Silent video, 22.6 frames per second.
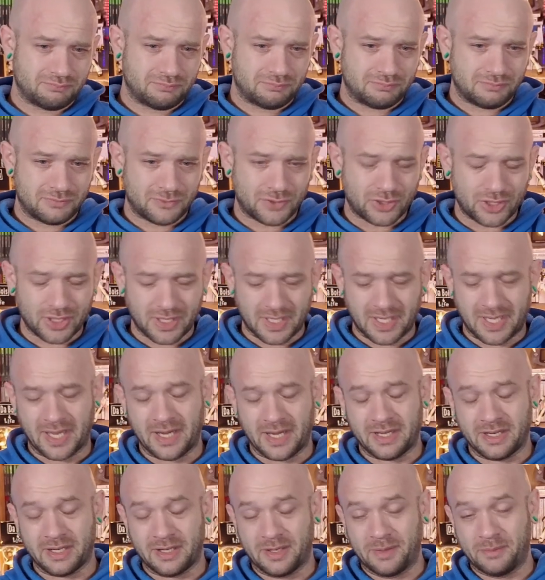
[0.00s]
She
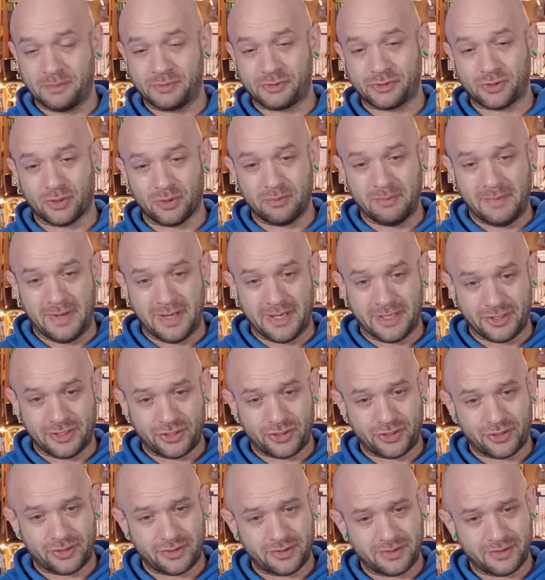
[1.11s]
hated him so much.